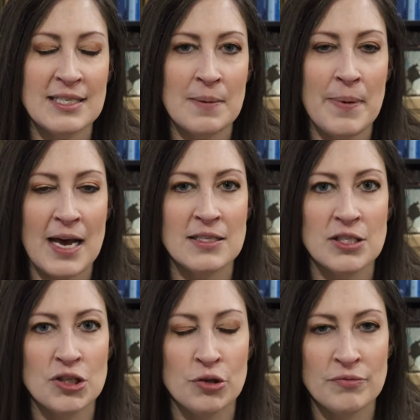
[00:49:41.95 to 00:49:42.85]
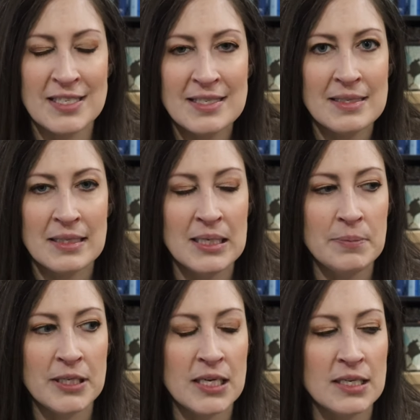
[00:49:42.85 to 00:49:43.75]
ambassador recently
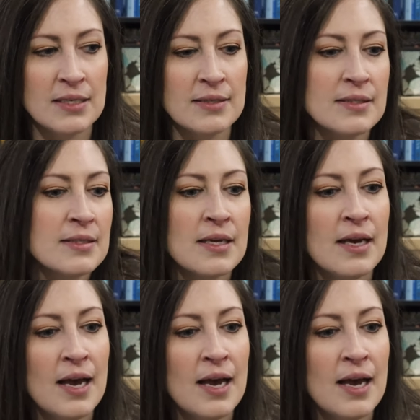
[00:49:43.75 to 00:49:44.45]
because